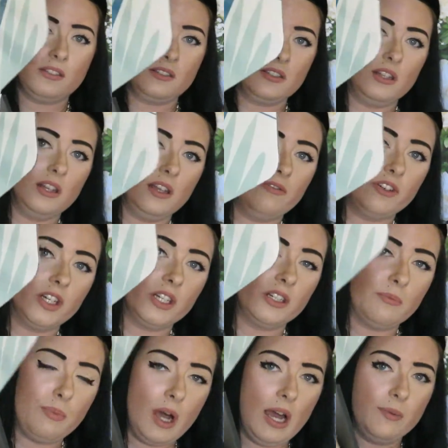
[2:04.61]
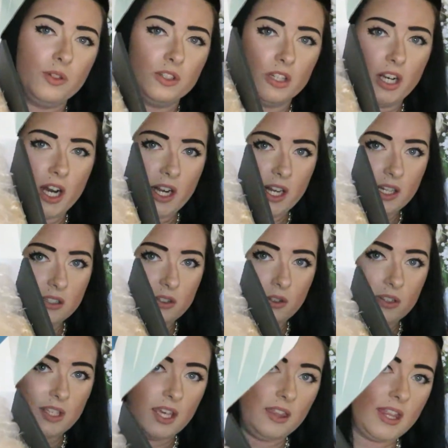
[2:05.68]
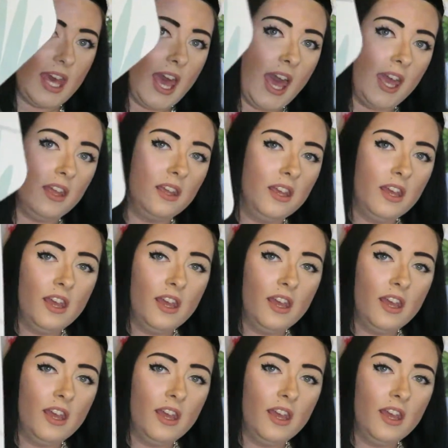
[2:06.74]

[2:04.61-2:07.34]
delivered Pop Sugar, and it just looks like that.